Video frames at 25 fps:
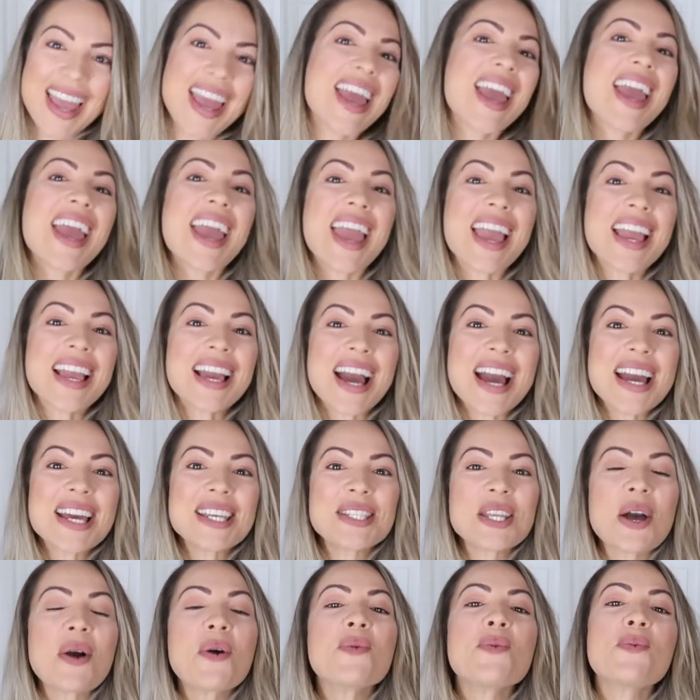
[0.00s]
Hey
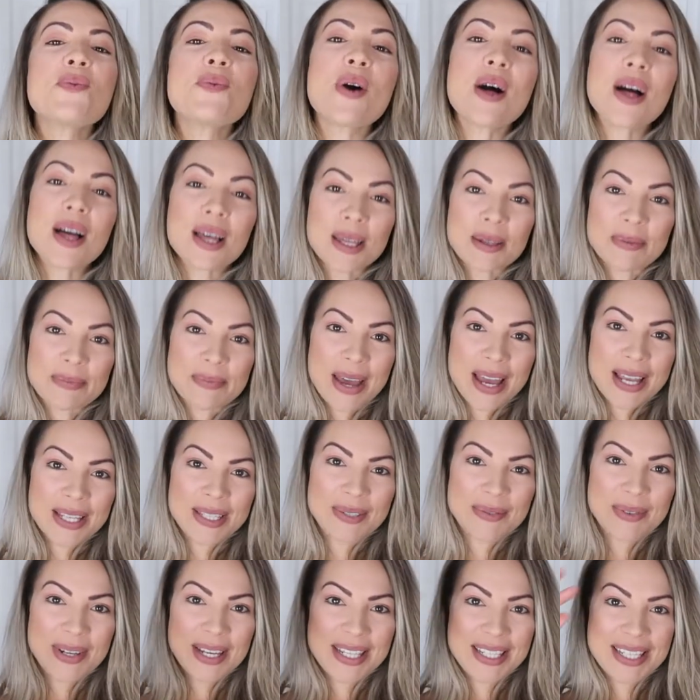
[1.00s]
guys, welcome back
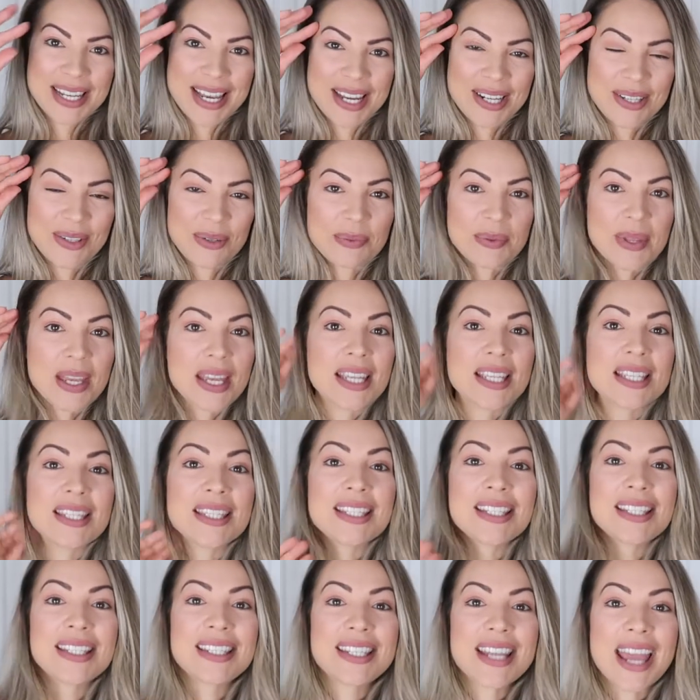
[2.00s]
to my channel.
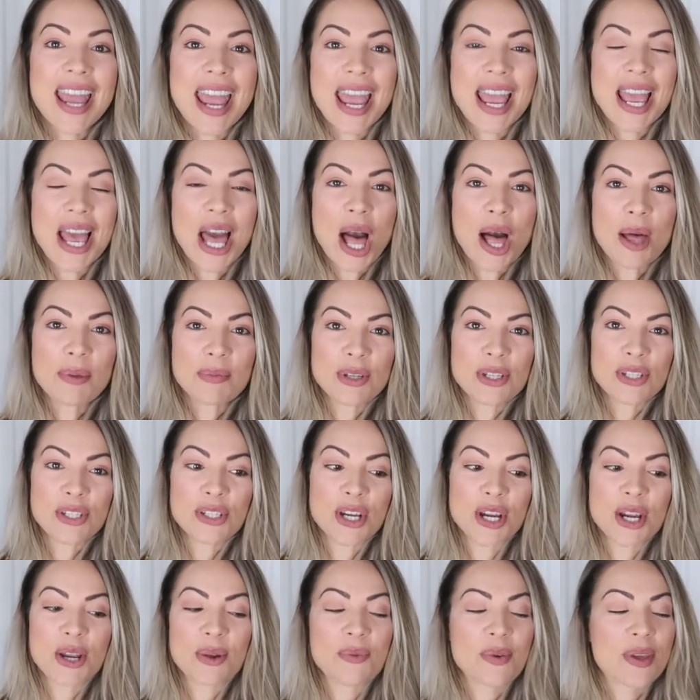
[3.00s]
Today I'll be
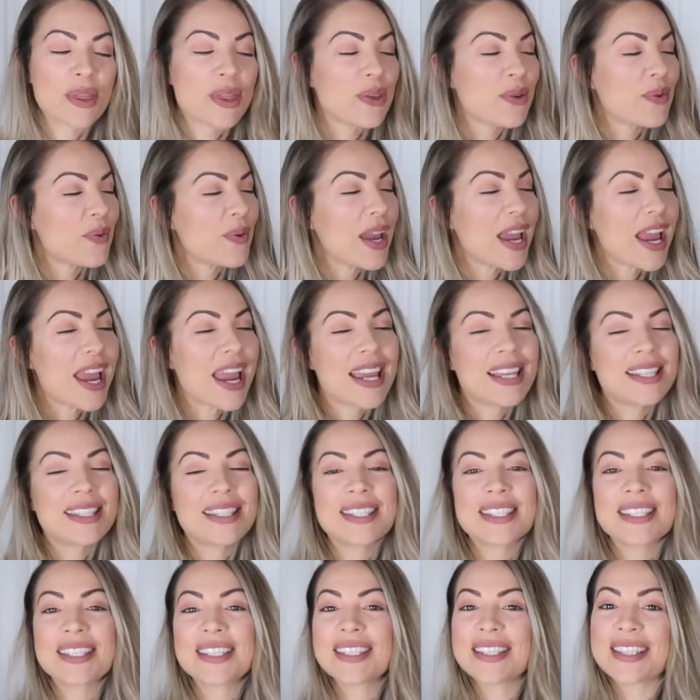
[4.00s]
sharing with you a
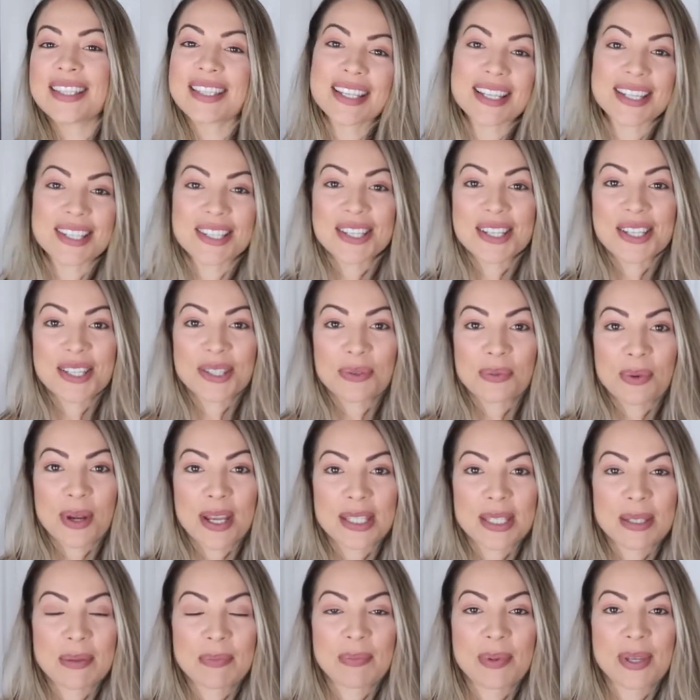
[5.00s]
delicious
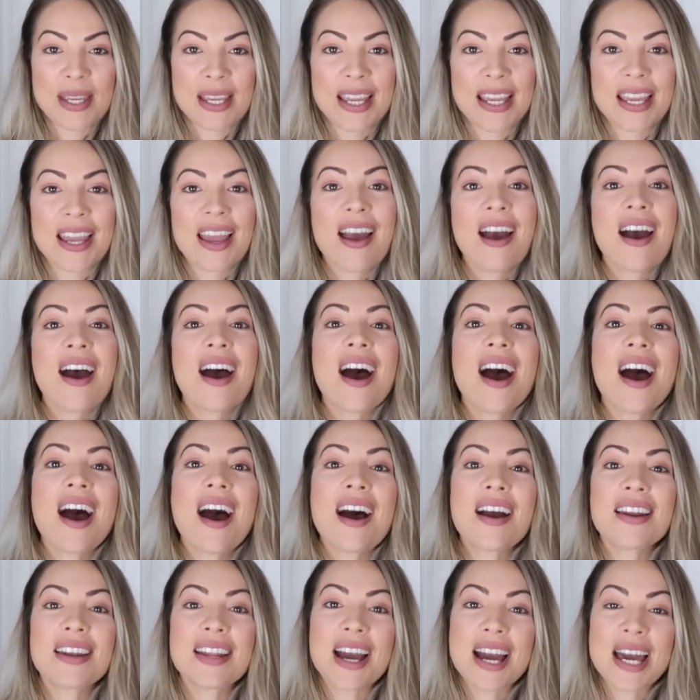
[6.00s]
recipe
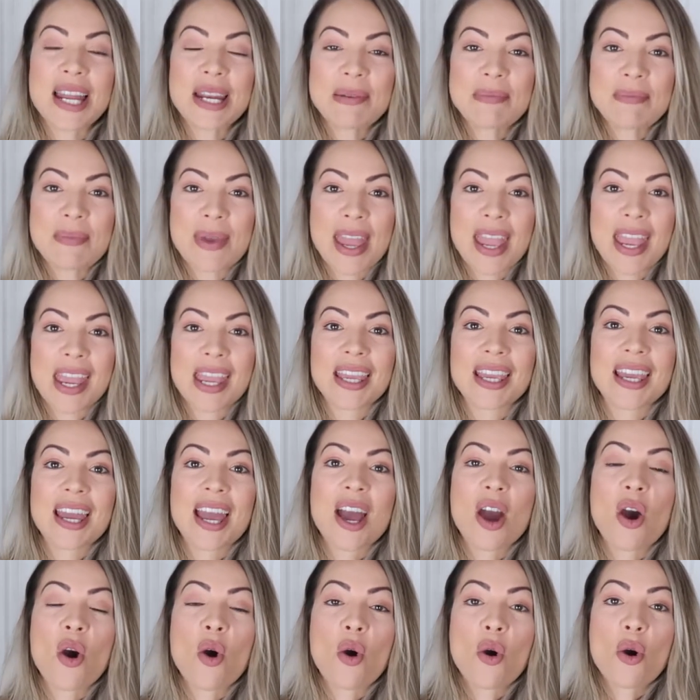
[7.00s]
on how to make
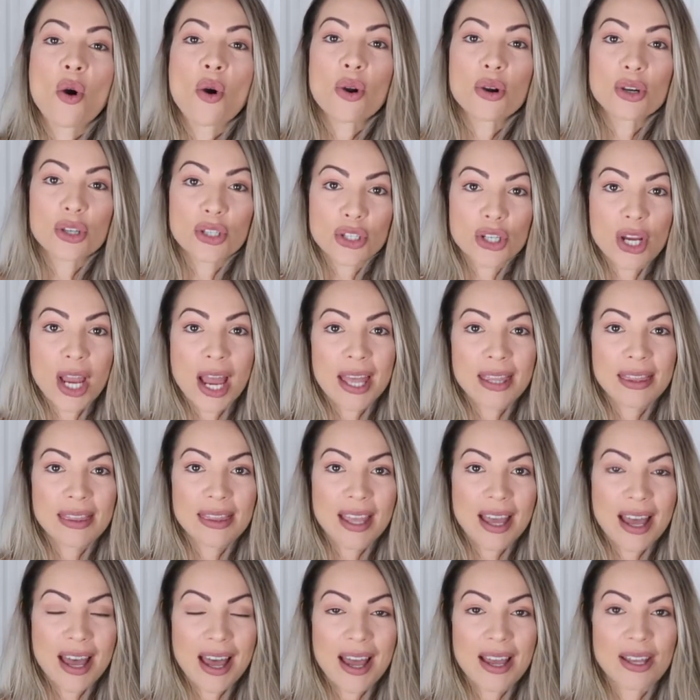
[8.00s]

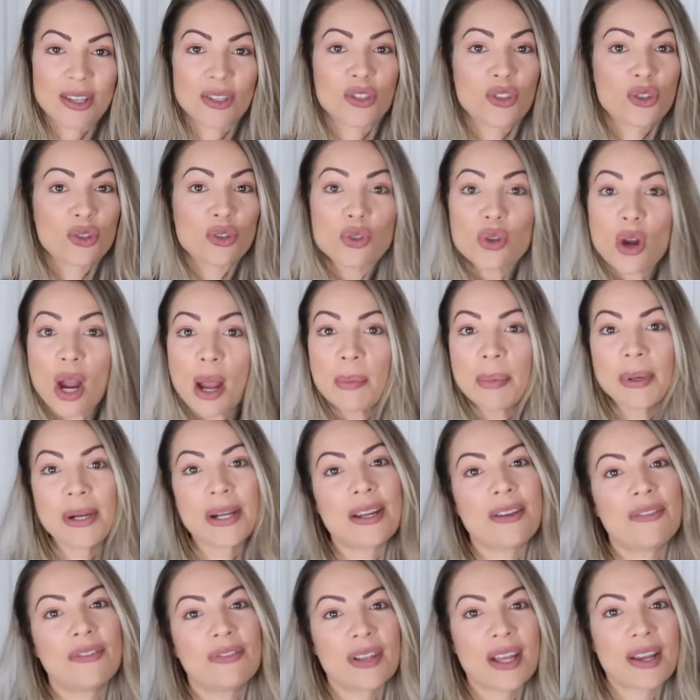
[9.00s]
horchata
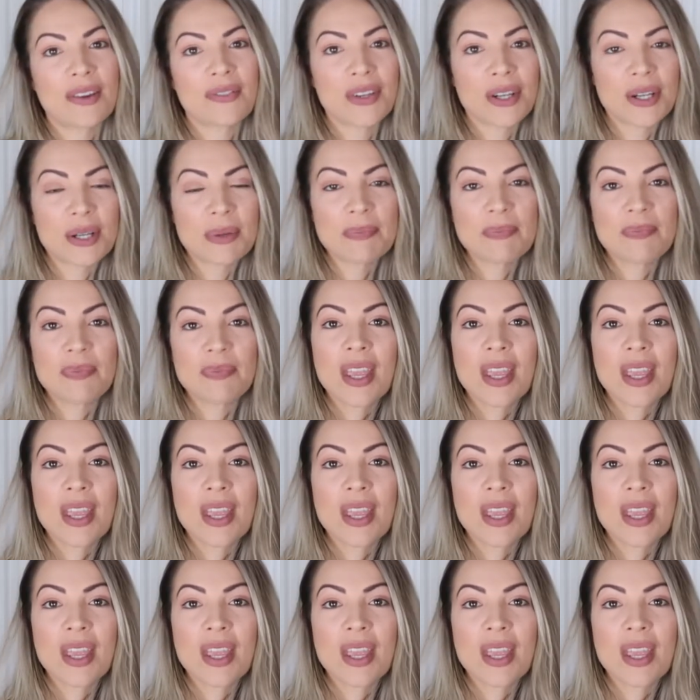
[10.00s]
strawberry flavored.